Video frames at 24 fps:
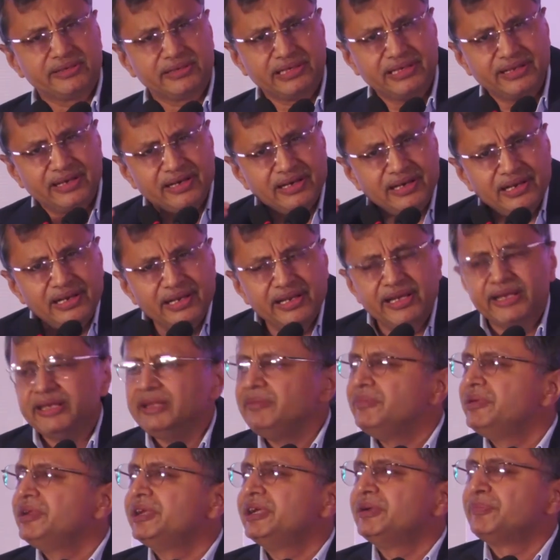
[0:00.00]
clearly an
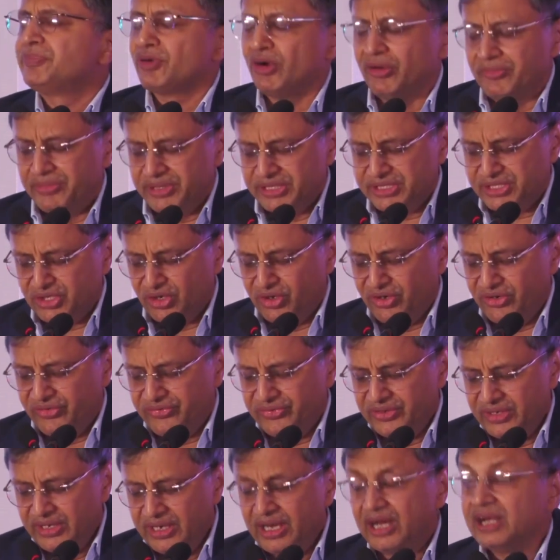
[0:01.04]
imminent promise of
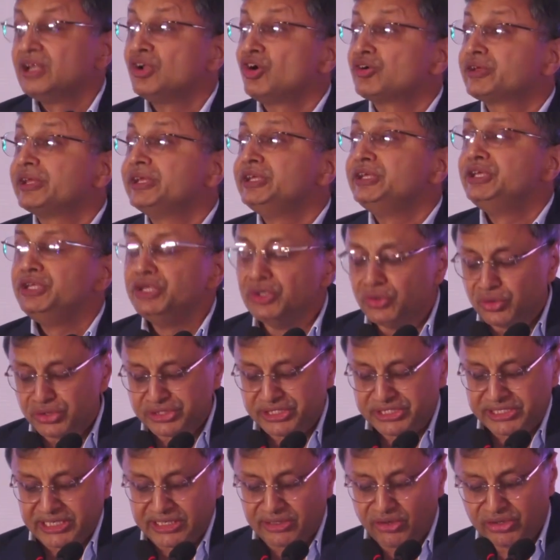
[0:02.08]
unlocking
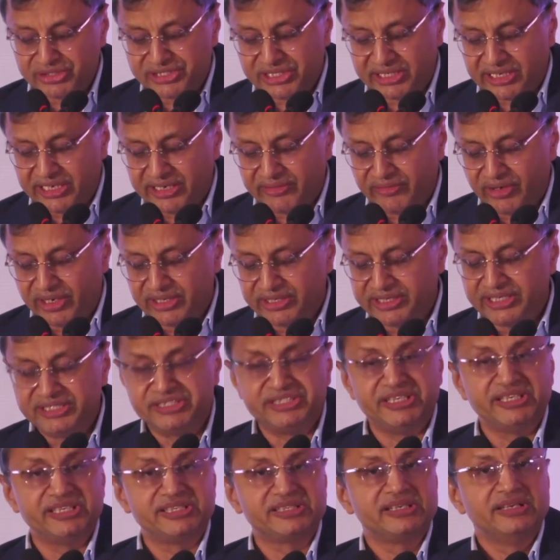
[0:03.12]
huge technological
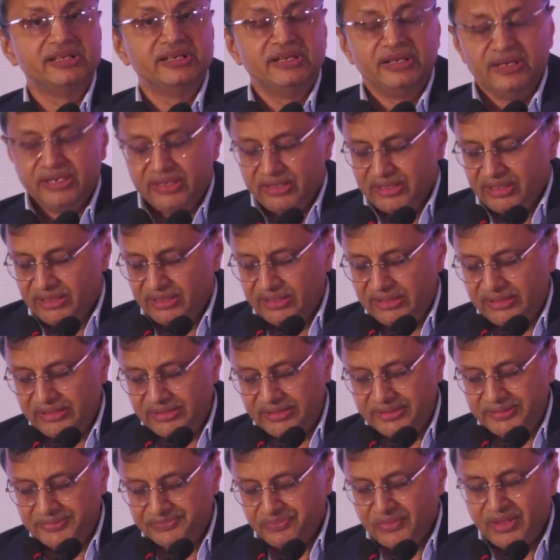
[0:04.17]
advantages,
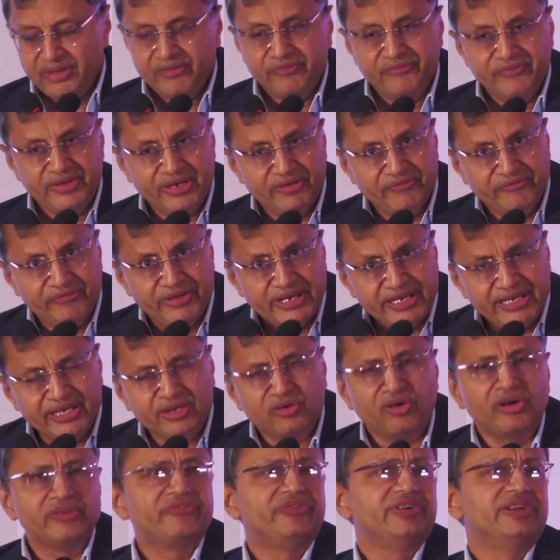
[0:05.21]
we are very
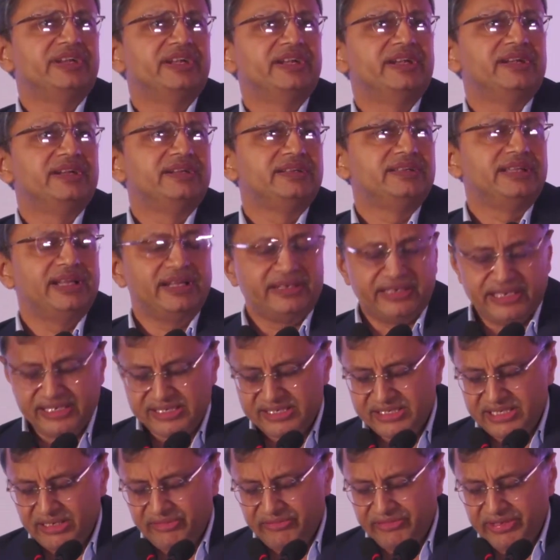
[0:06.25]
confident that
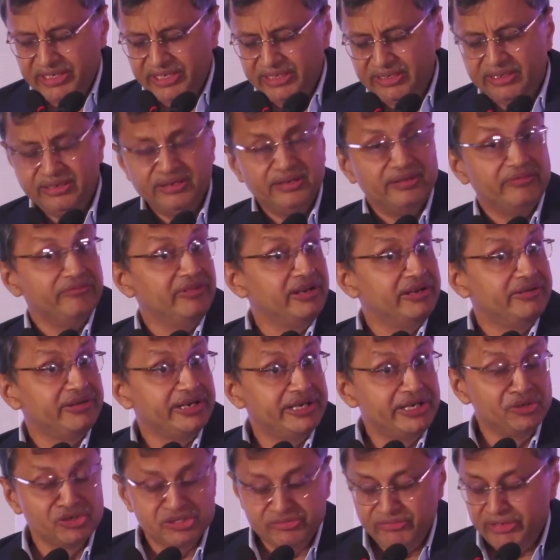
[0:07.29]
SDV will
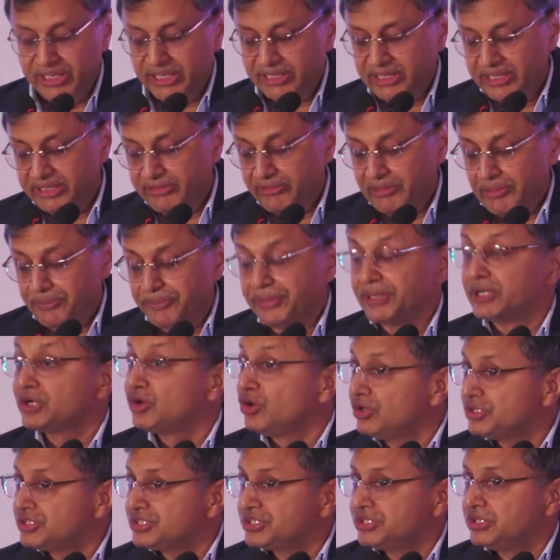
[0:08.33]
reduce vehicle development
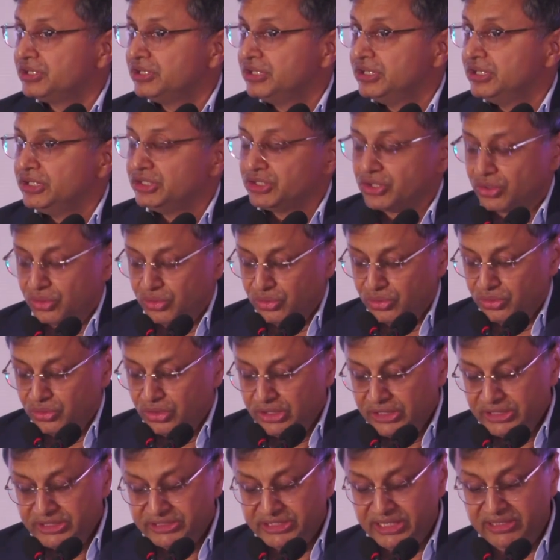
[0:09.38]
cost through
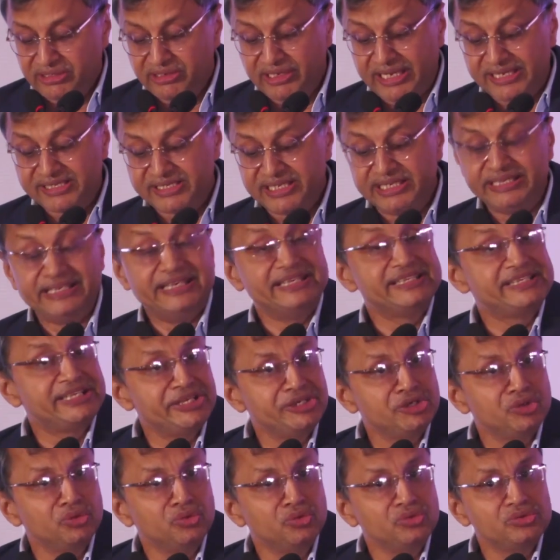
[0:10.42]
generalizing
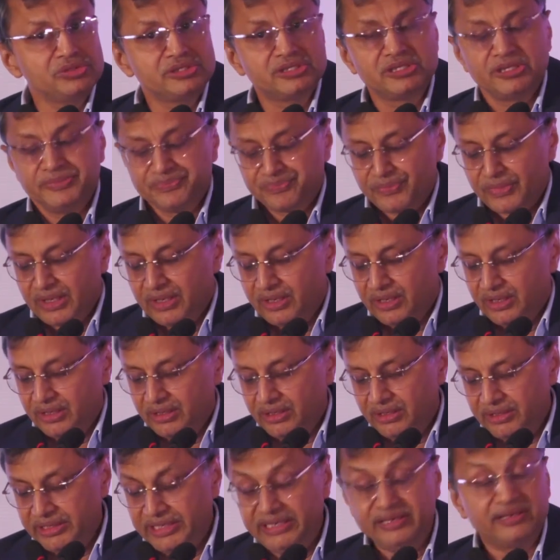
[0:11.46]
ECUs,
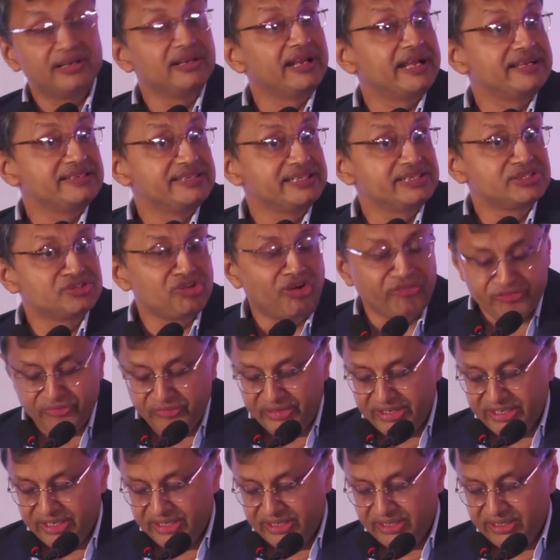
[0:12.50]
internalizing
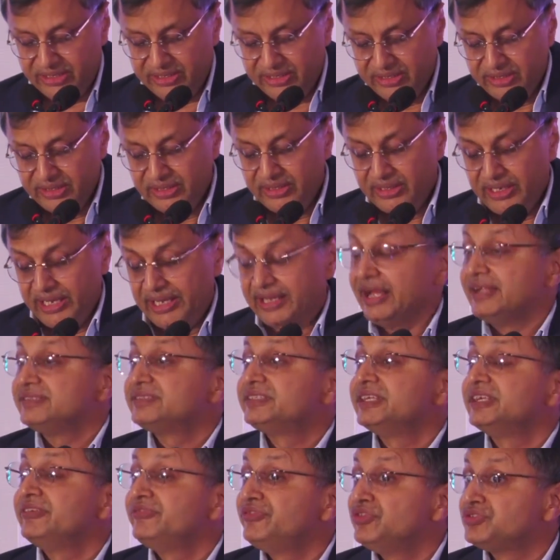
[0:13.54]
software,
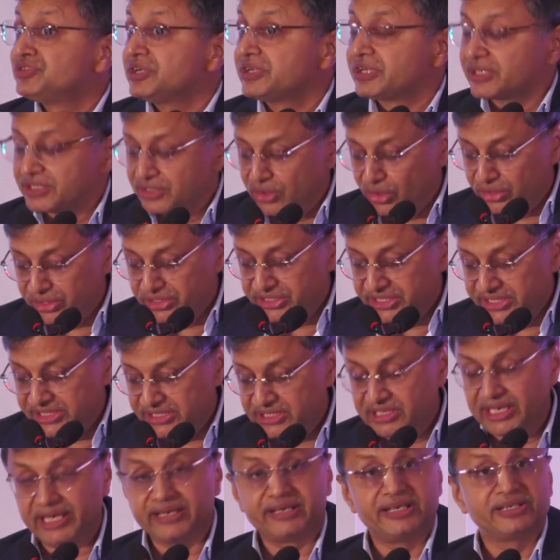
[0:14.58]
enhancing future
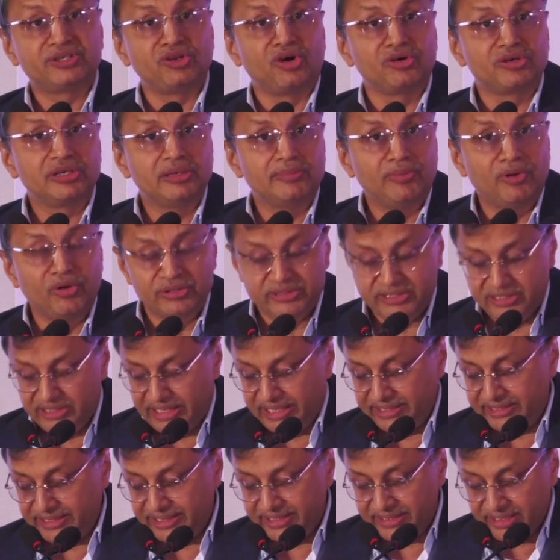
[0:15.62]
technologies like I talked about,
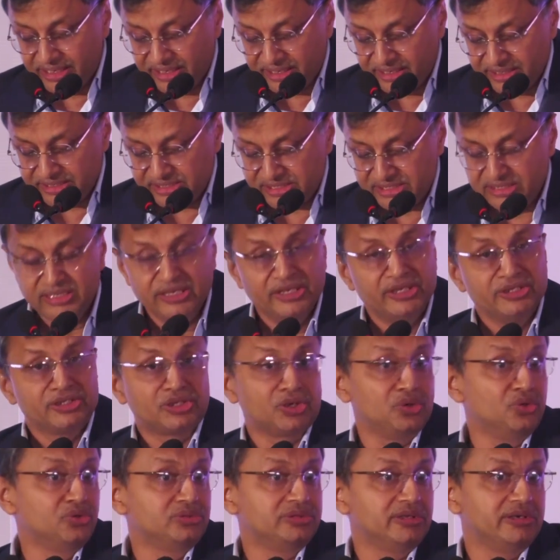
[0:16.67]
like ADAS
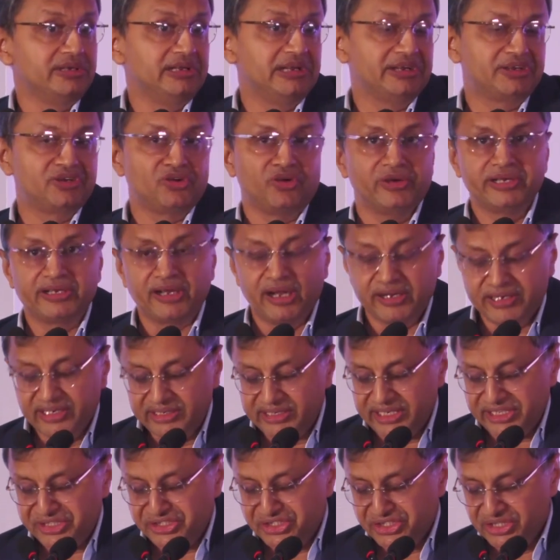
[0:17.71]
through electronic
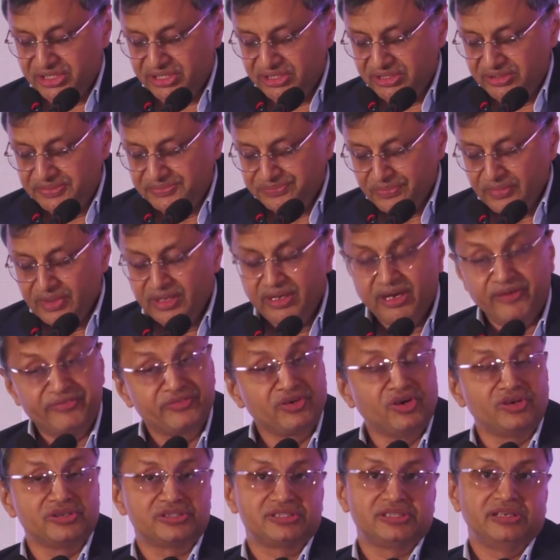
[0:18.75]
architecture, of
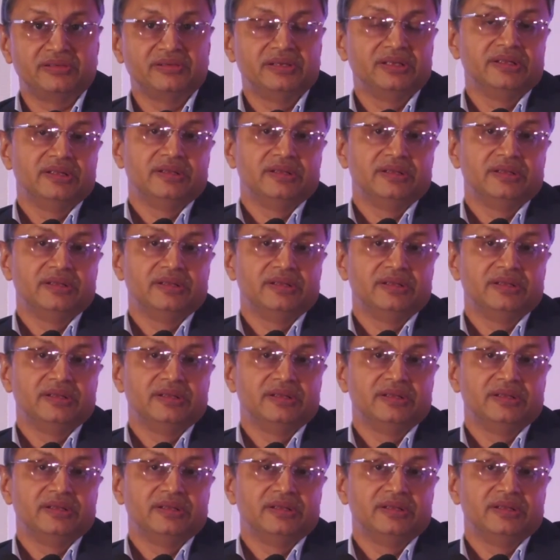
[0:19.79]
course,